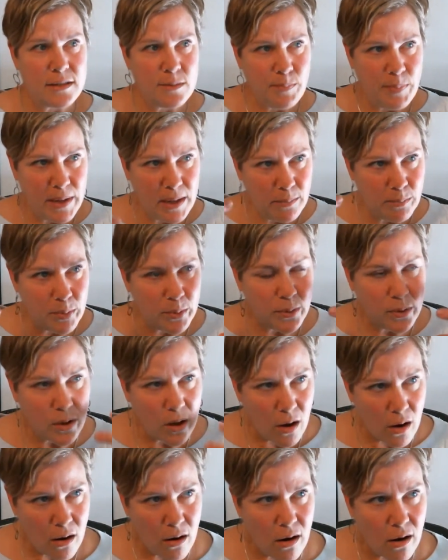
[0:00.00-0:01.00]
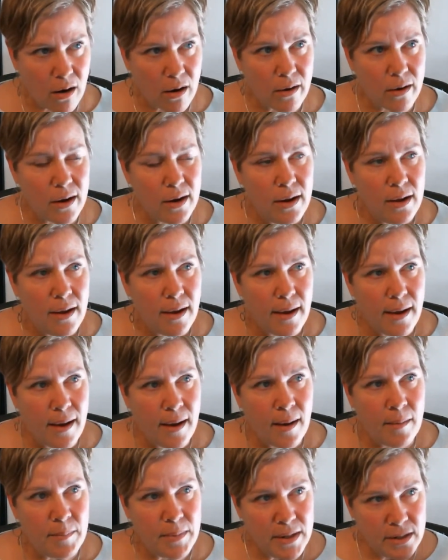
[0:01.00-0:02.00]
people are
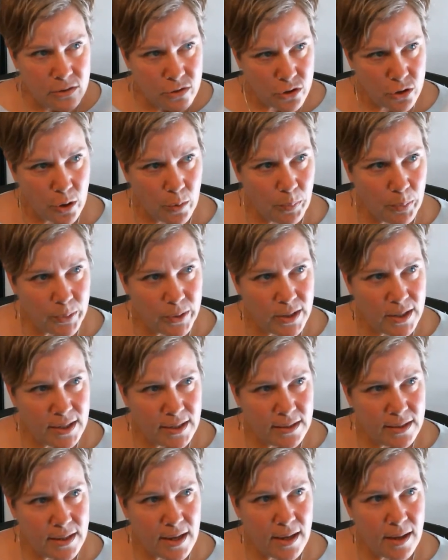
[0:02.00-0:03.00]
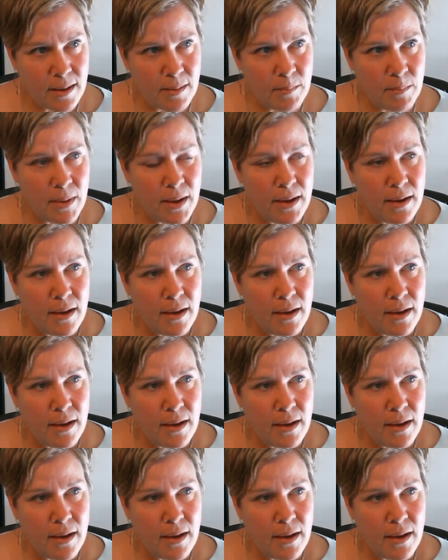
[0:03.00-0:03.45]
interpreting them,